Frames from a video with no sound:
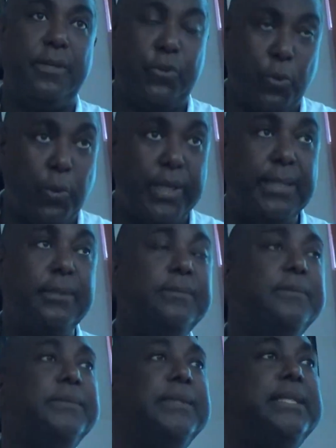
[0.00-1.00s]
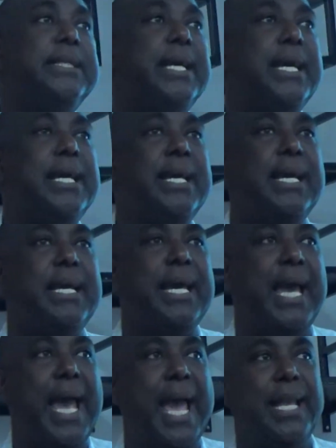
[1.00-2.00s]
shoulder,
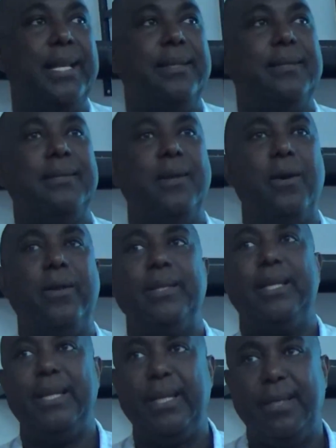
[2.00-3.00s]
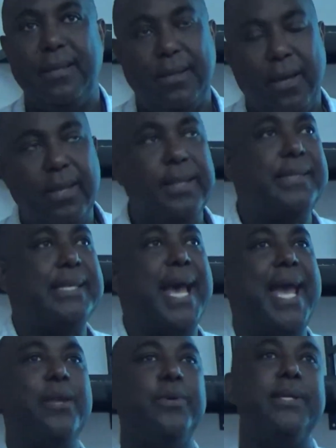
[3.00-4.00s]
and on the other side